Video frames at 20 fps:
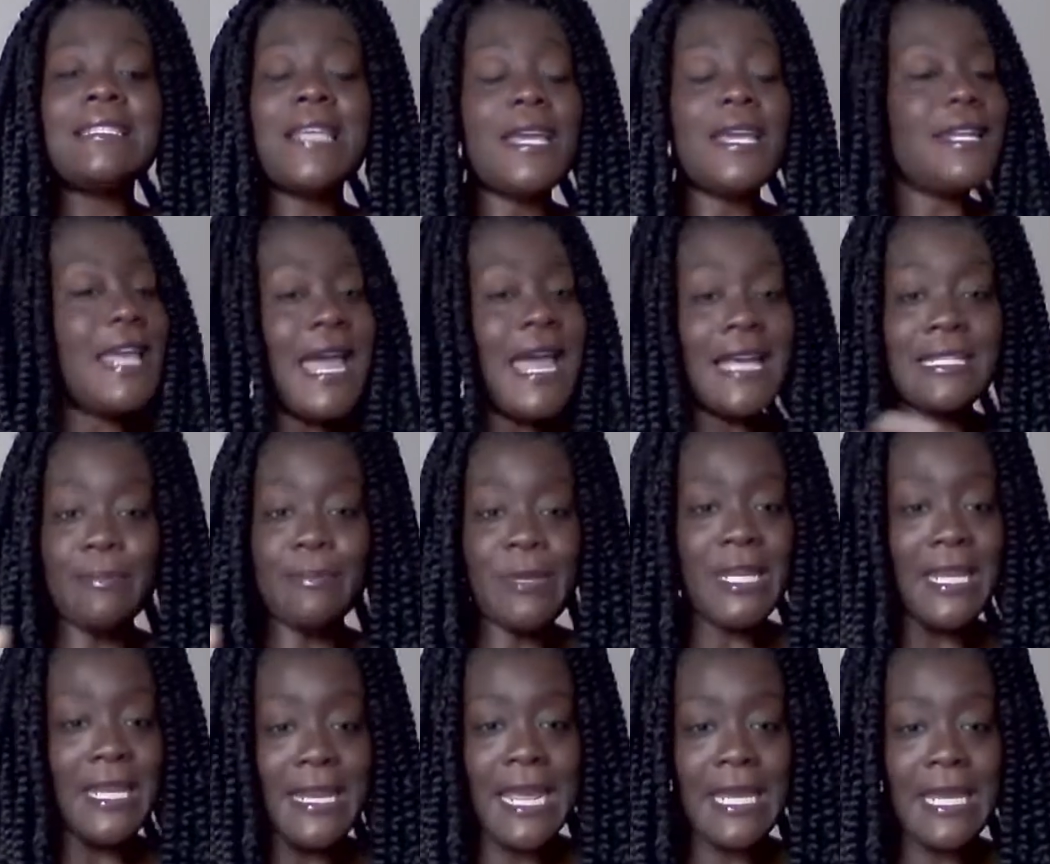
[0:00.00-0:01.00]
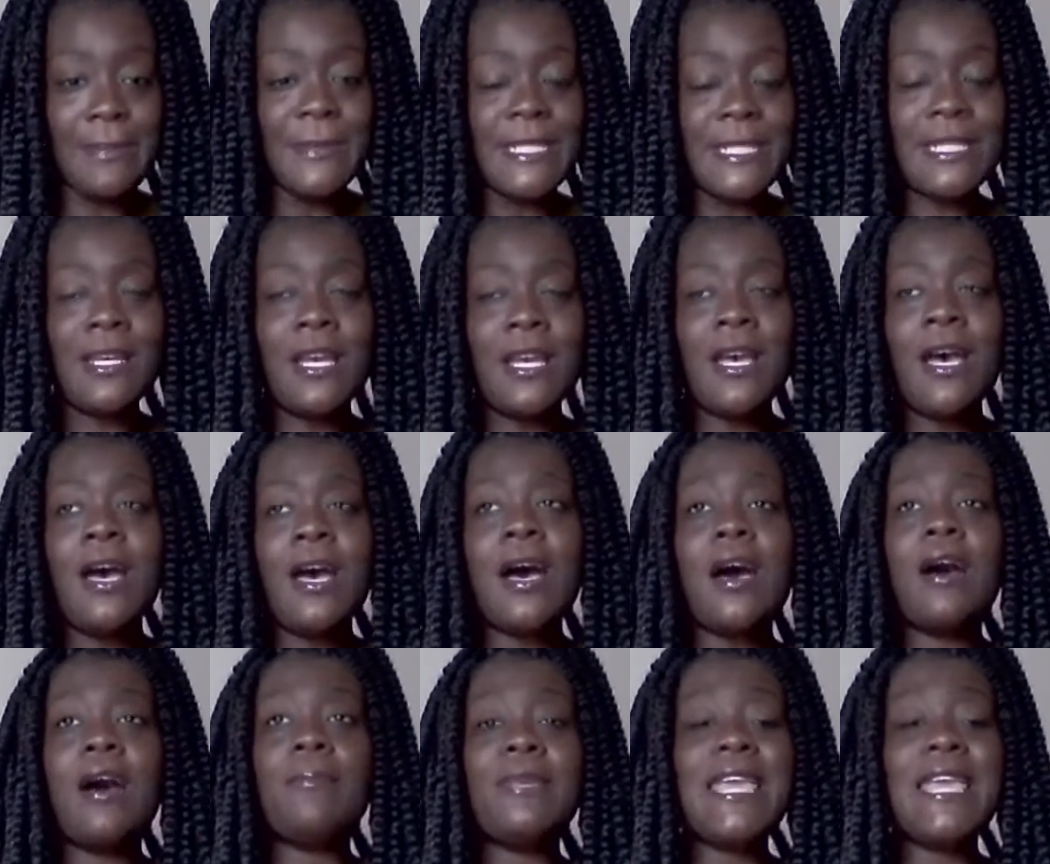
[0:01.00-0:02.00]
and it has many names.
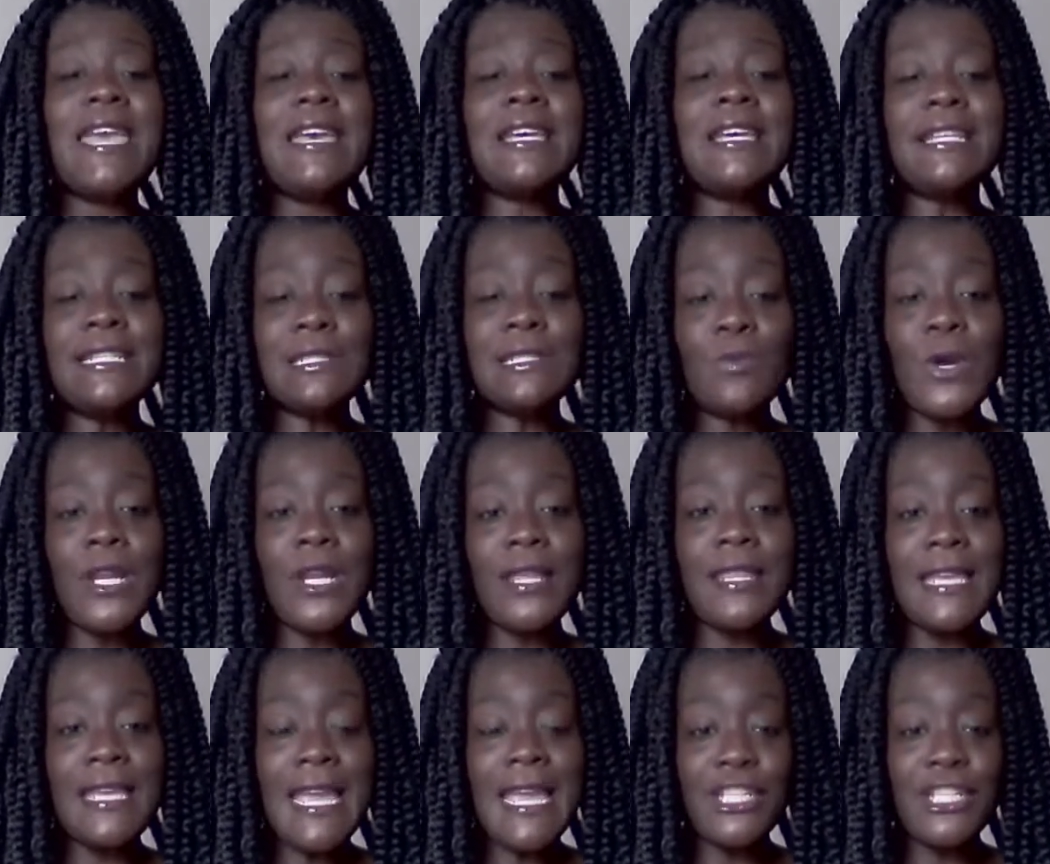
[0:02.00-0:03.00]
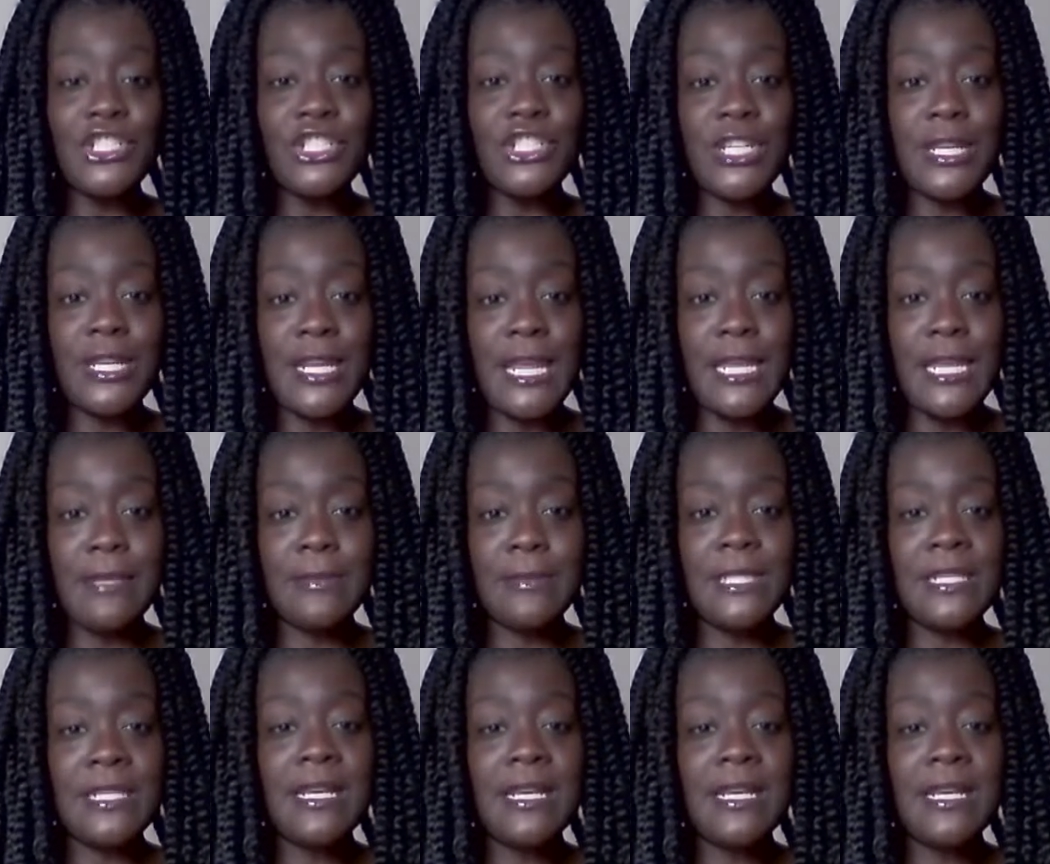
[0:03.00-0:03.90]
Gaia is one of the ancient names.